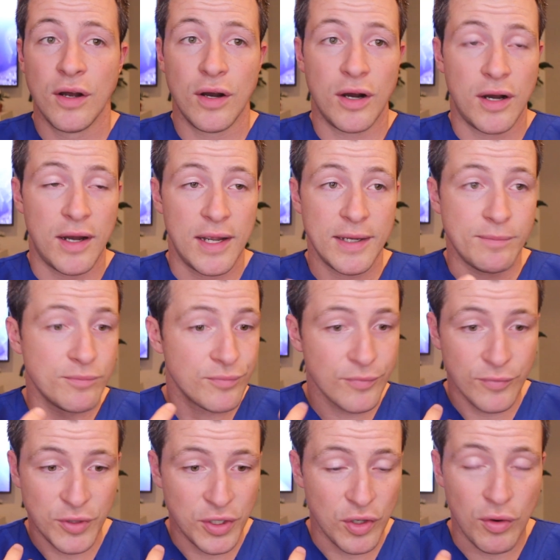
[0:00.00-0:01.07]
on,
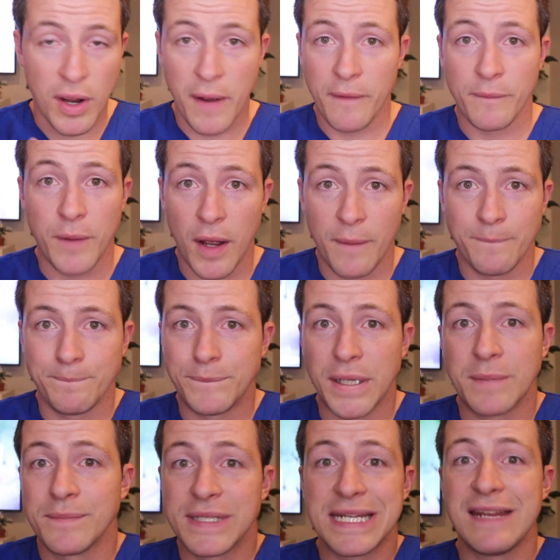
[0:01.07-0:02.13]
a
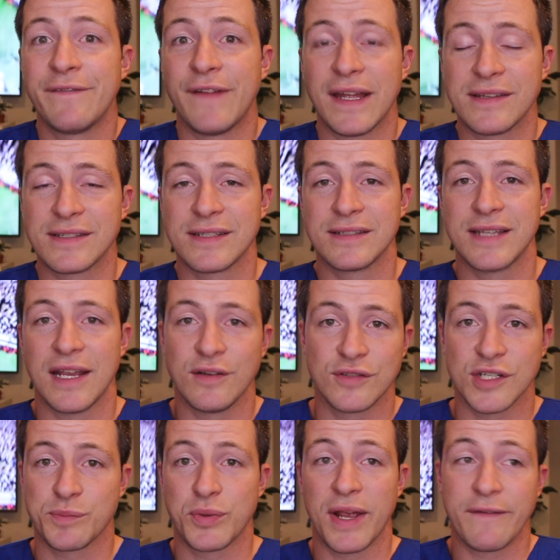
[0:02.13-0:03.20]
bum defense that you're
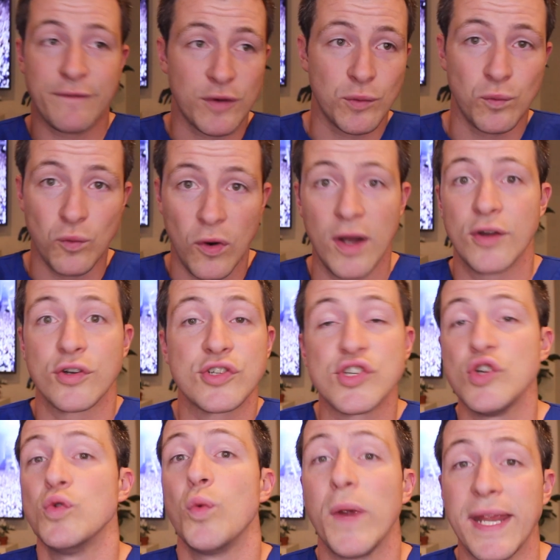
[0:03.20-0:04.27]
just playing for 1 or
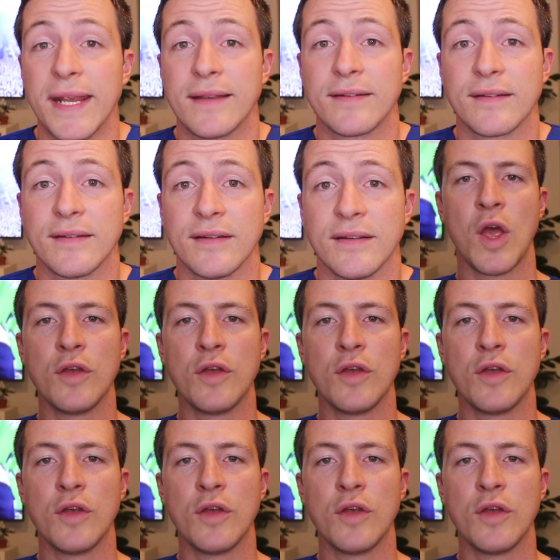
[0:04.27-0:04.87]
2 weeks.